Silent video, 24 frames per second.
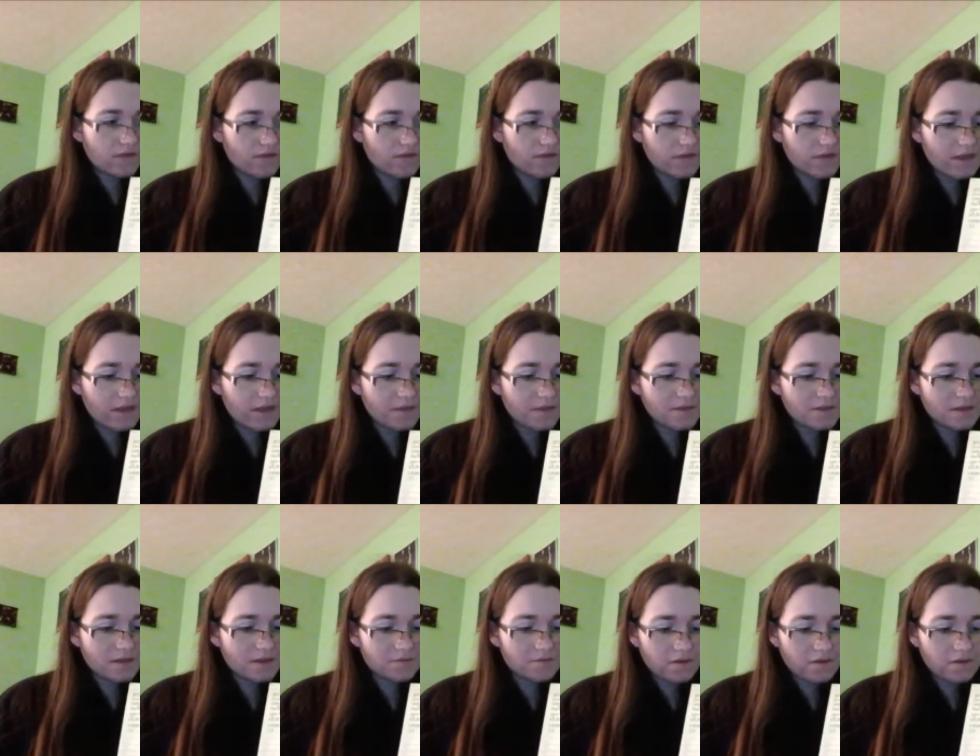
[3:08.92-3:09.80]
with that
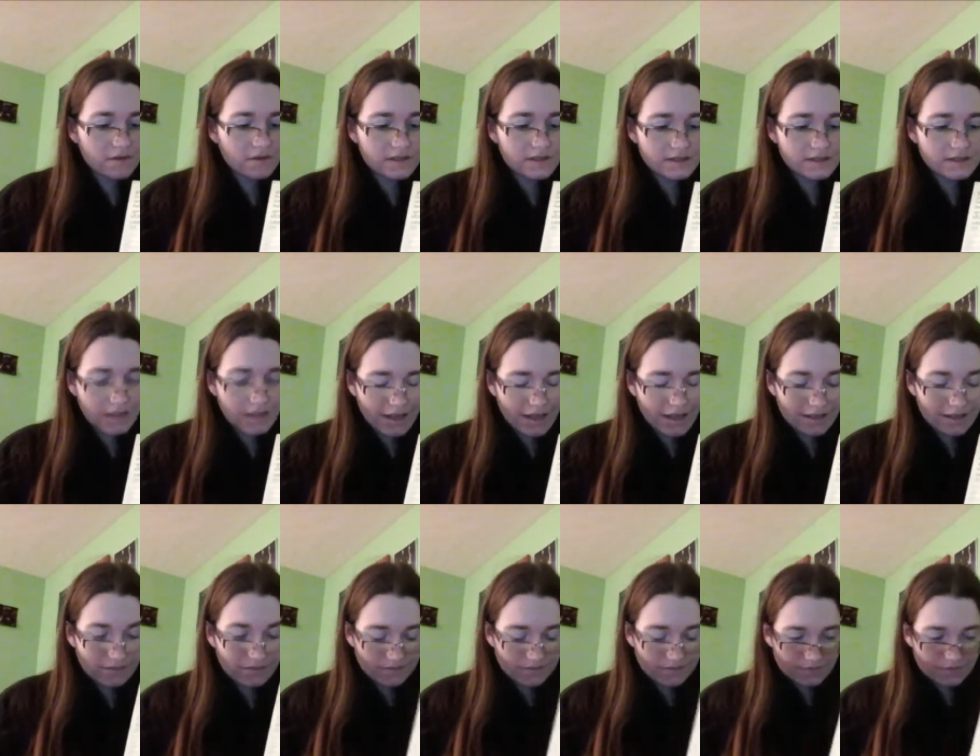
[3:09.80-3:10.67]
being broken
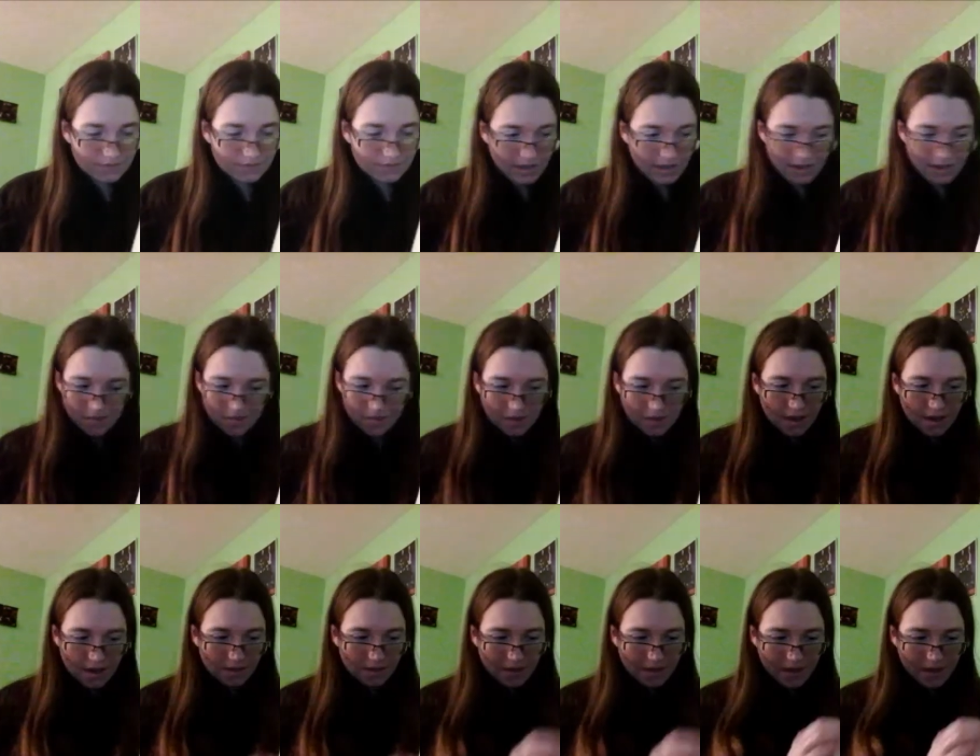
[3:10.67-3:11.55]
down, at the
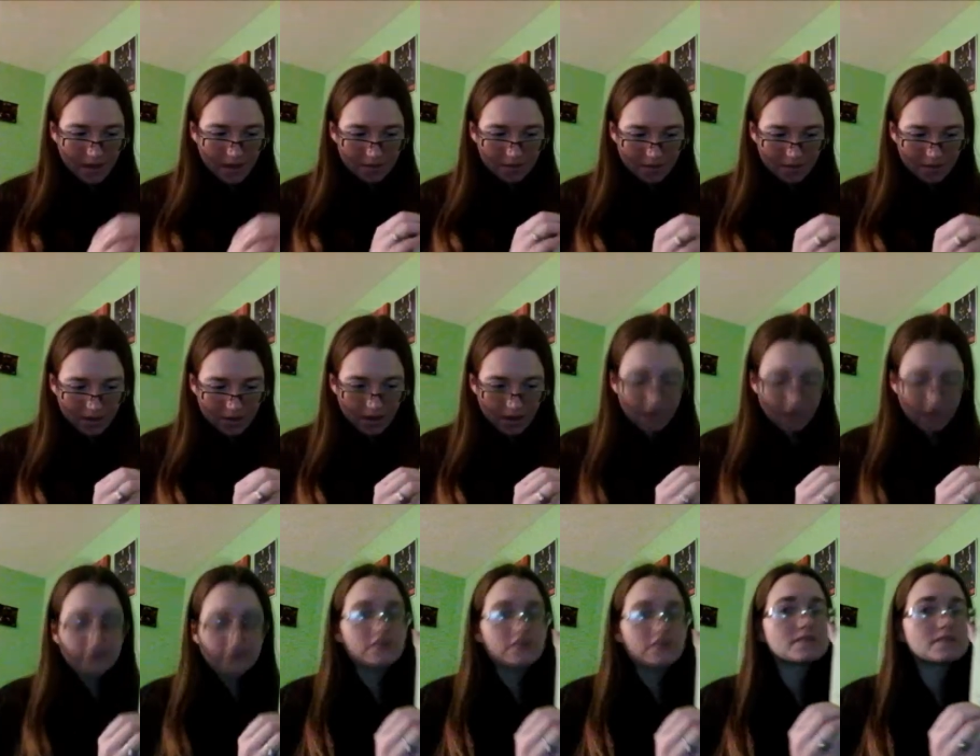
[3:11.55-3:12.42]
bottom I put
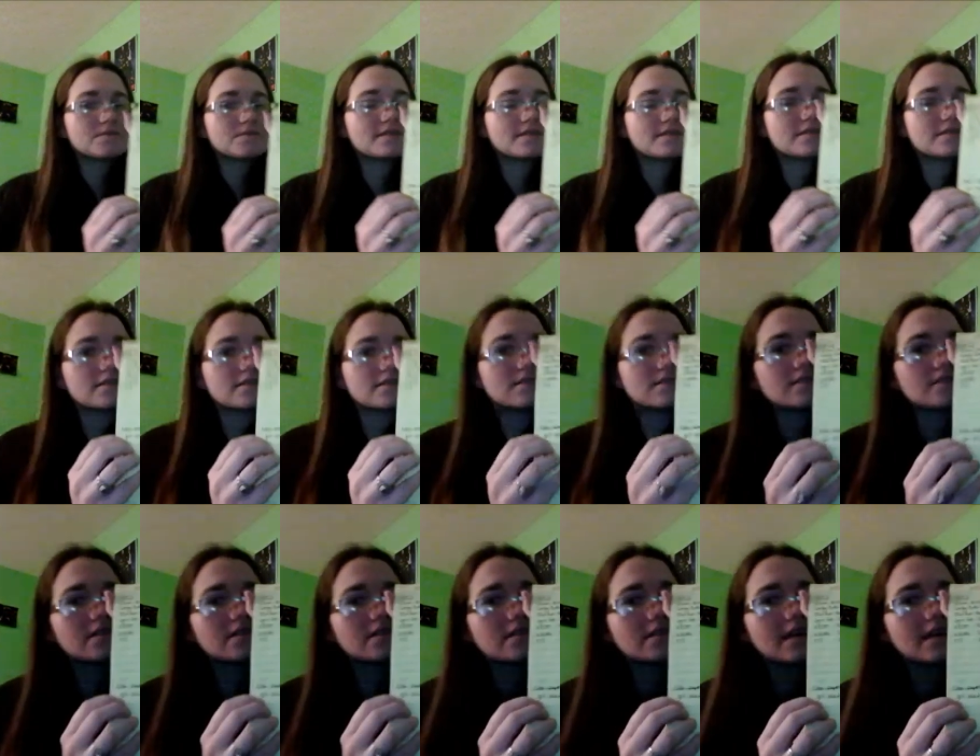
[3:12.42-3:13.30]
other expenses
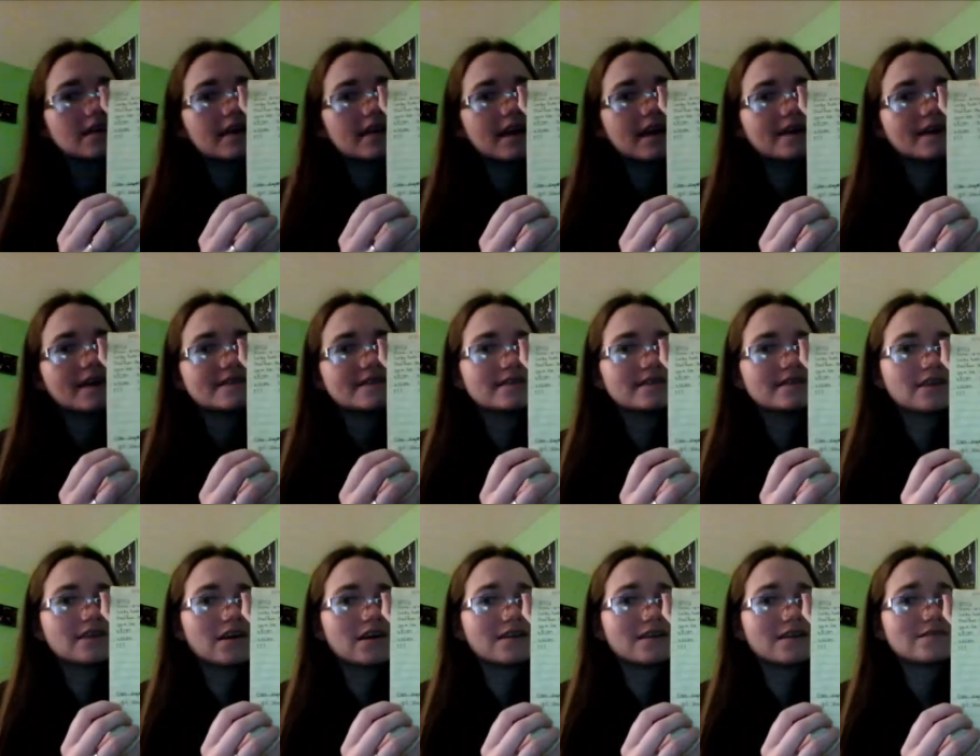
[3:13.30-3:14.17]
that I did
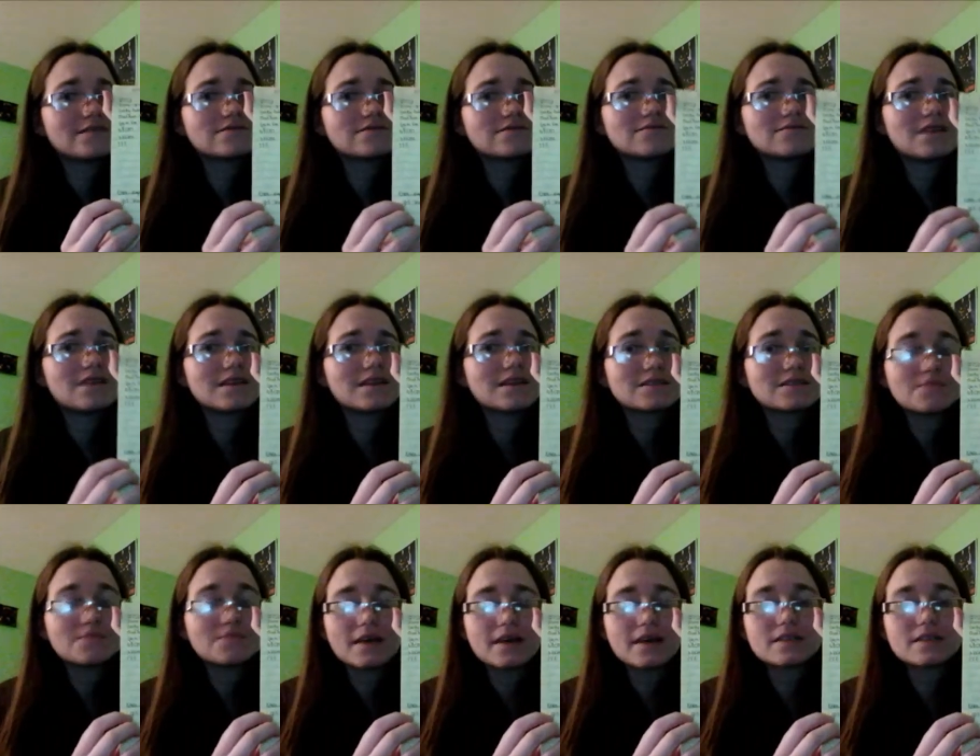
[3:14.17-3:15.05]
not
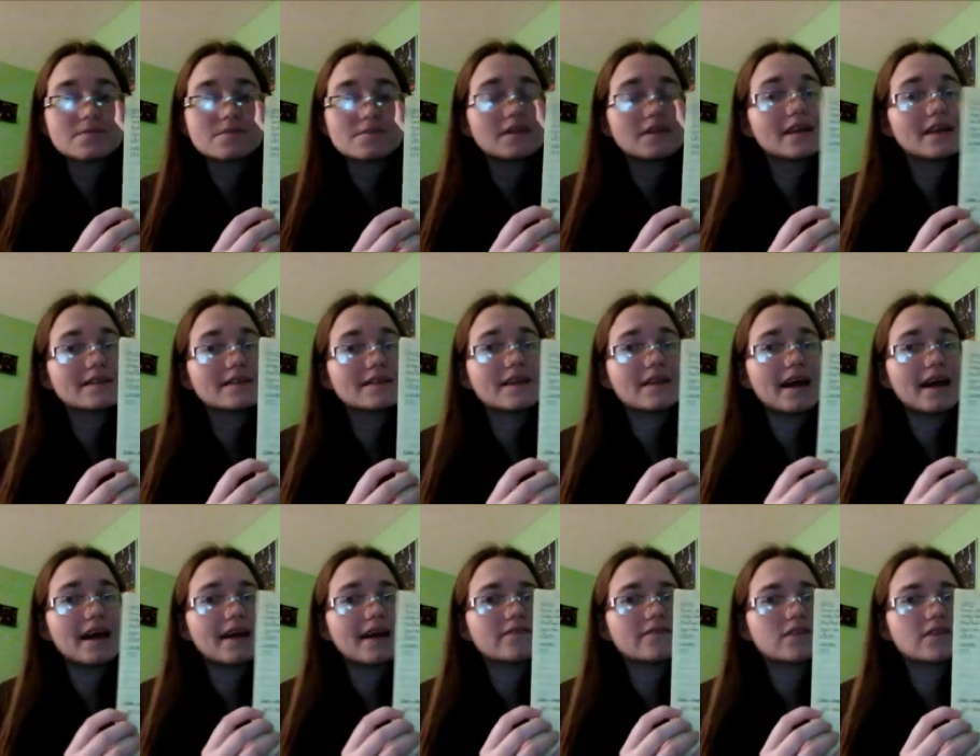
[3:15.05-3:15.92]
expect, but I did
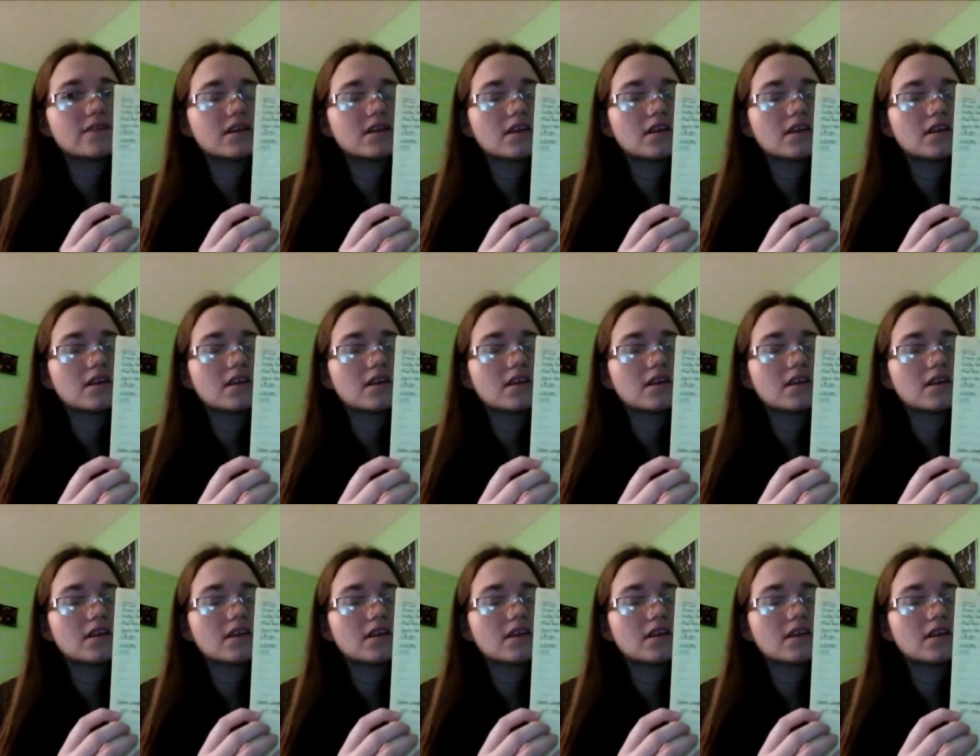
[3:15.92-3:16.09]
have.